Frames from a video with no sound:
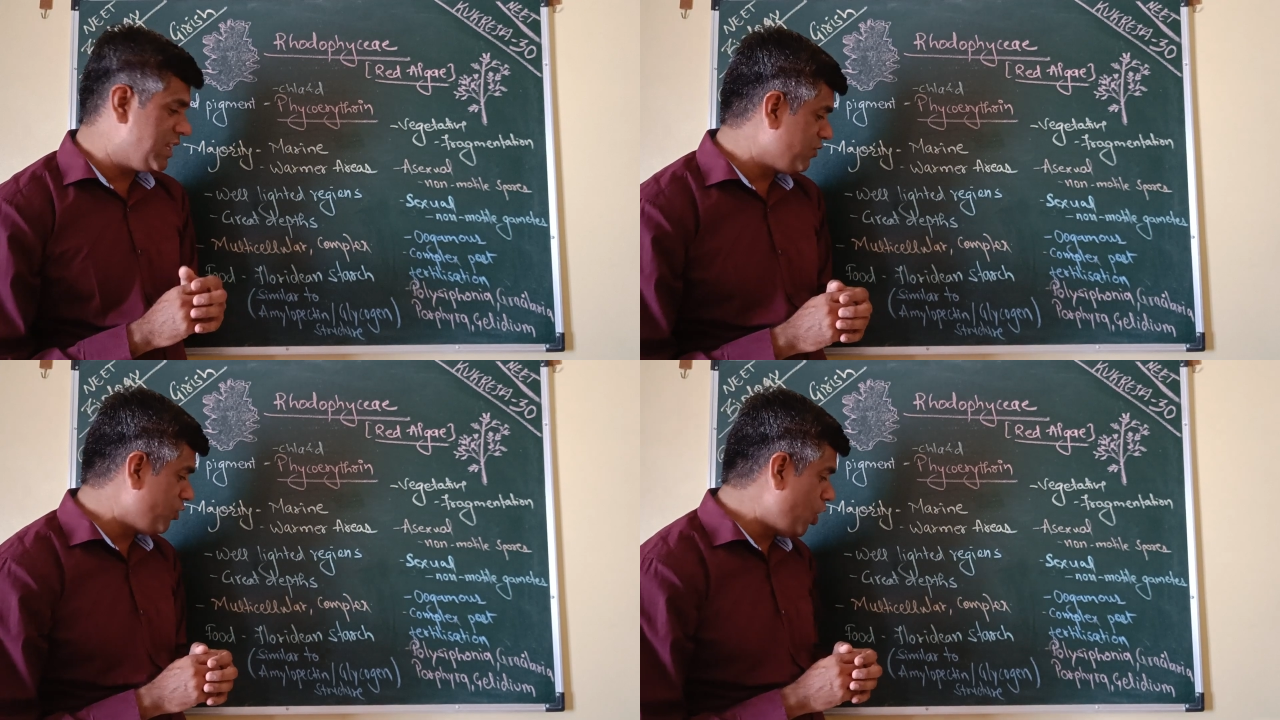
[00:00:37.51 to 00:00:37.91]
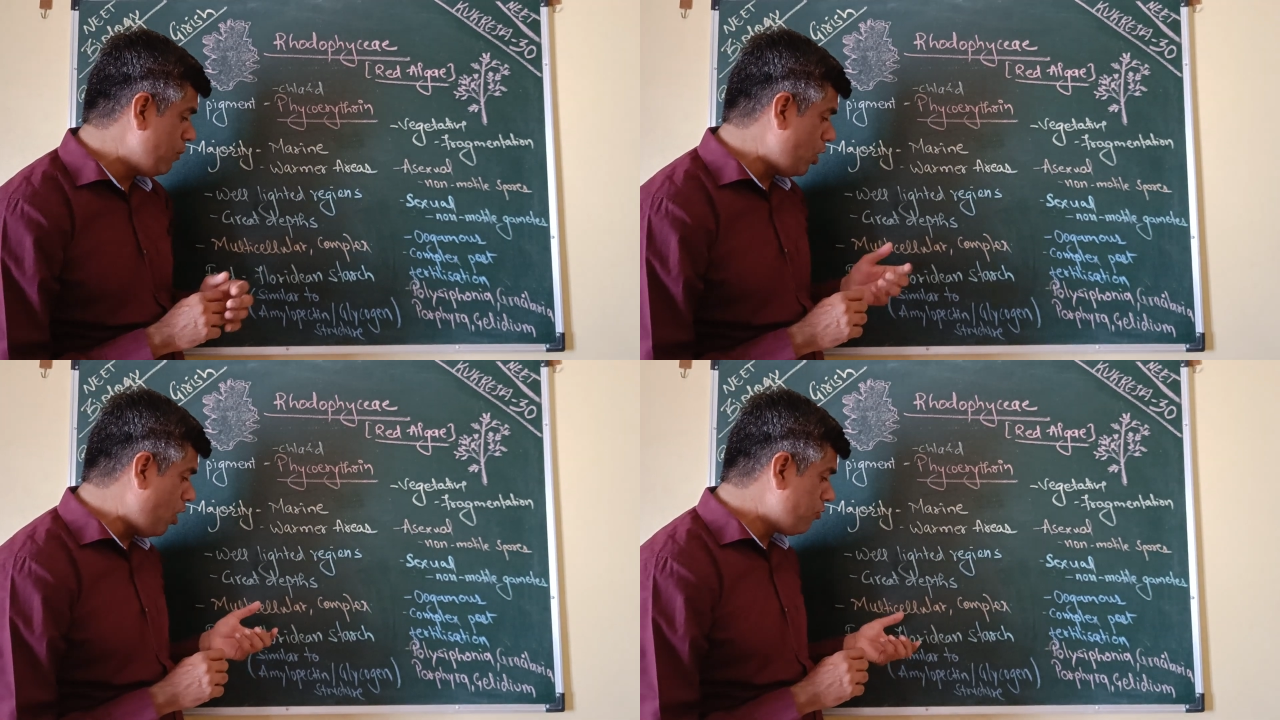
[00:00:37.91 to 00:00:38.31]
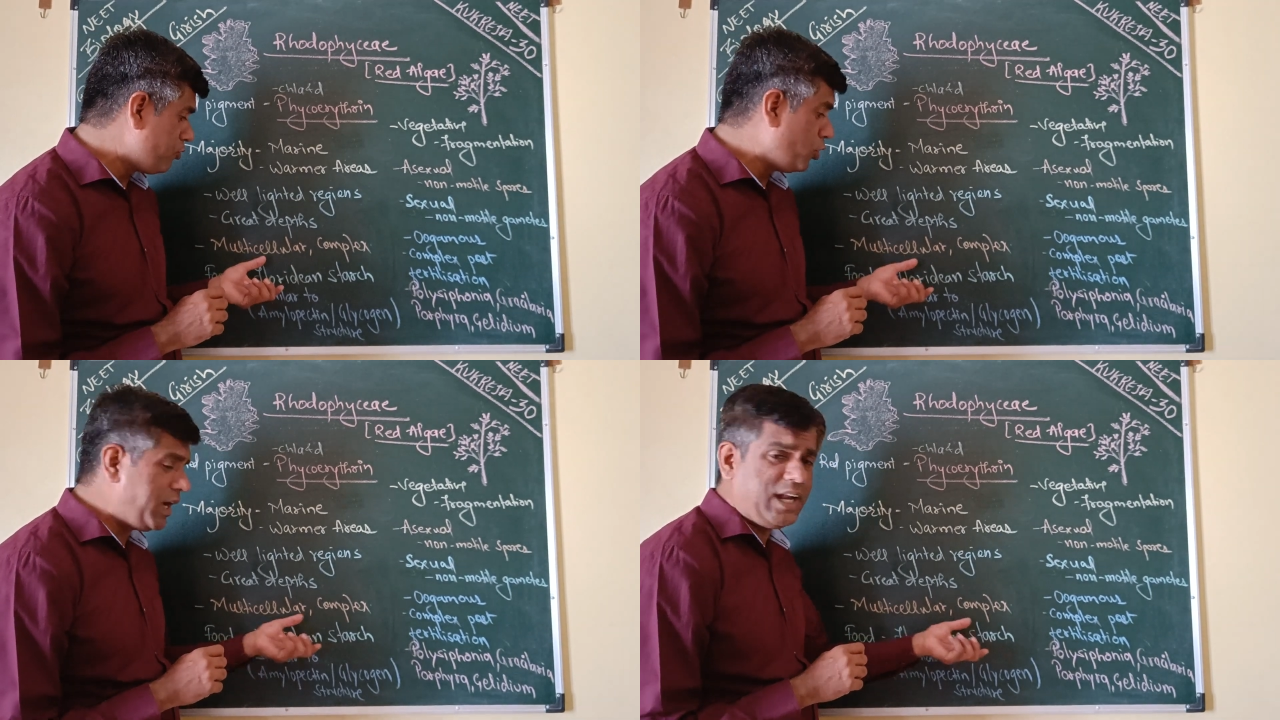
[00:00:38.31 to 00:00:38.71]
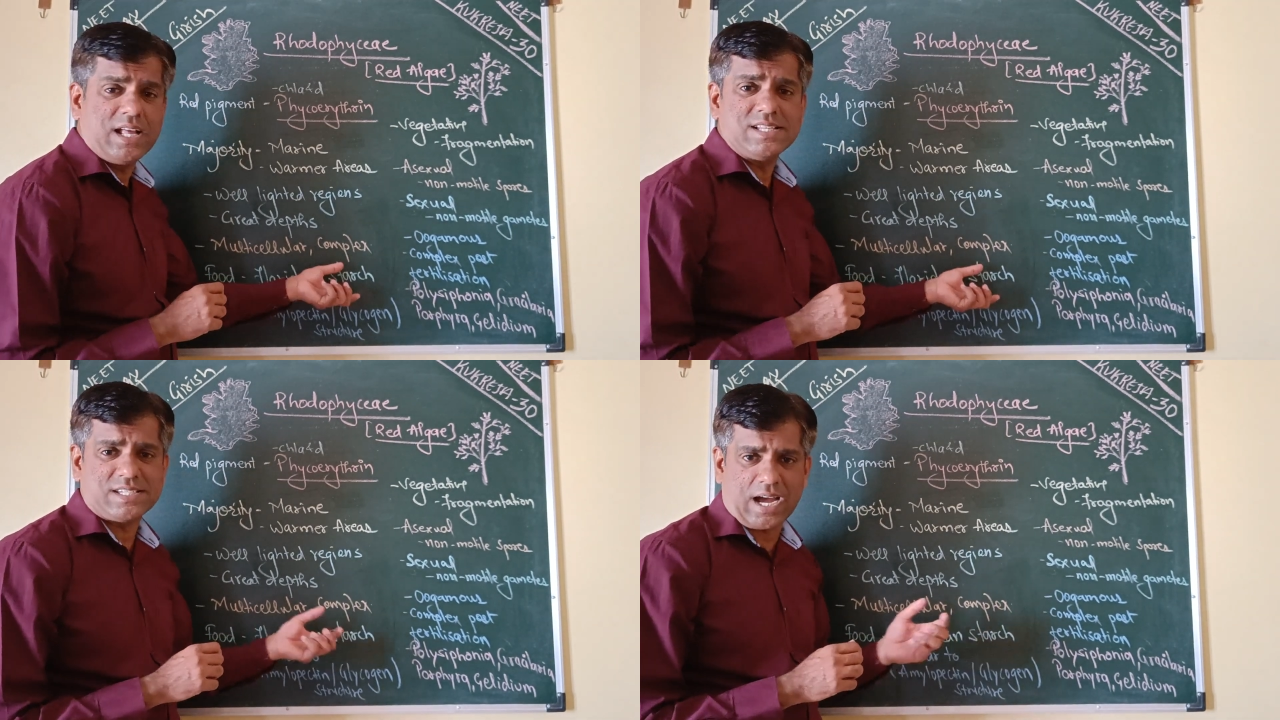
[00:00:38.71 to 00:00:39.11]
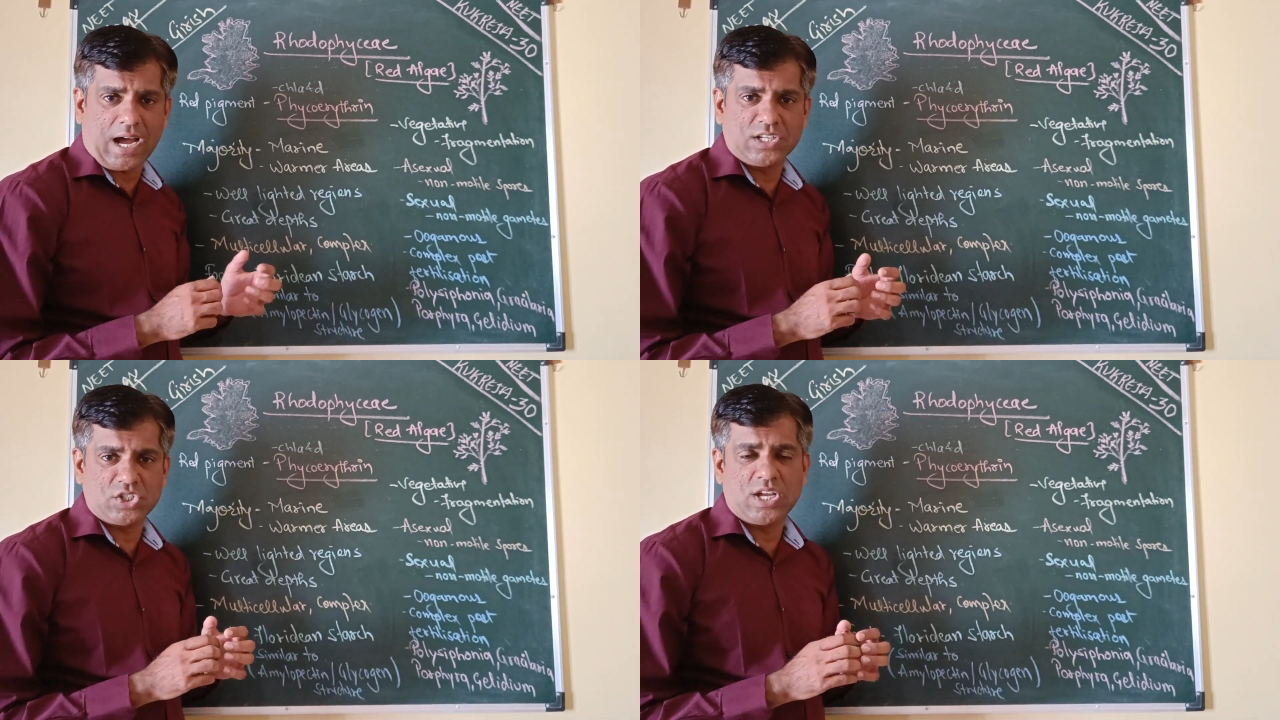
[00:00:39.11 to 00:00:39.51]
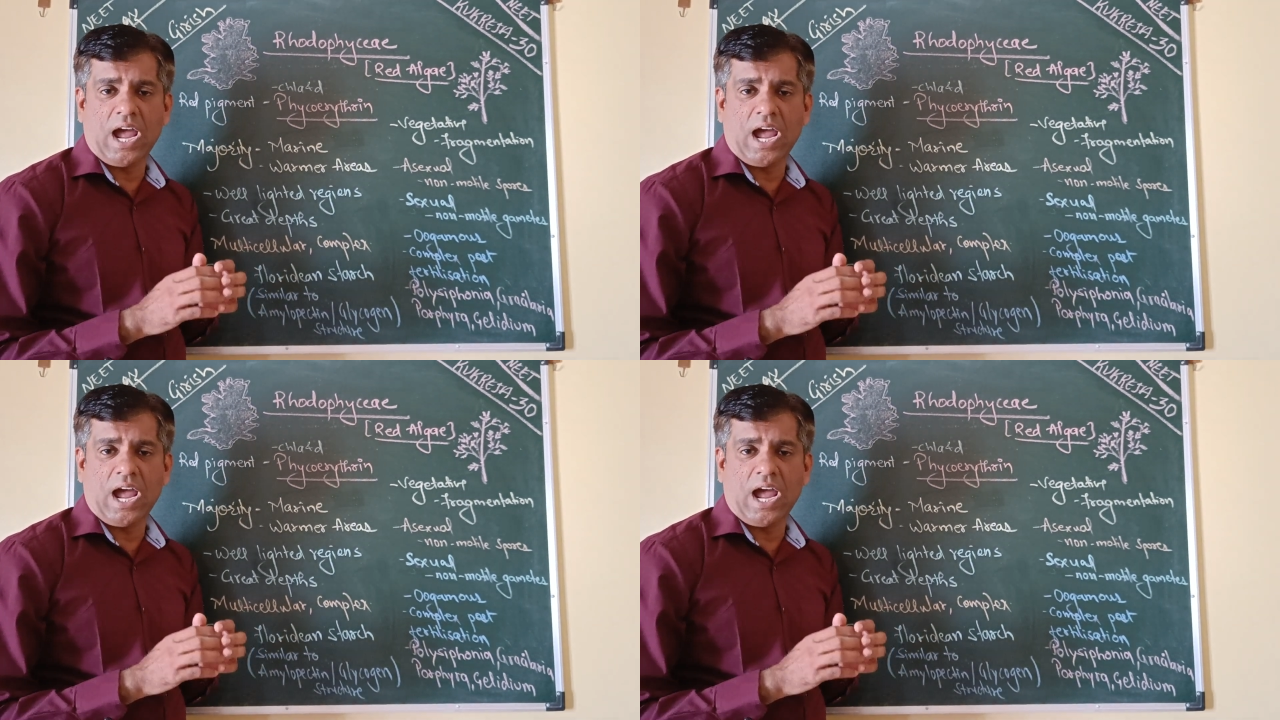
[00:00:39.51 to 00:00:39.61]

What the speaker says: in the form of floridian starch,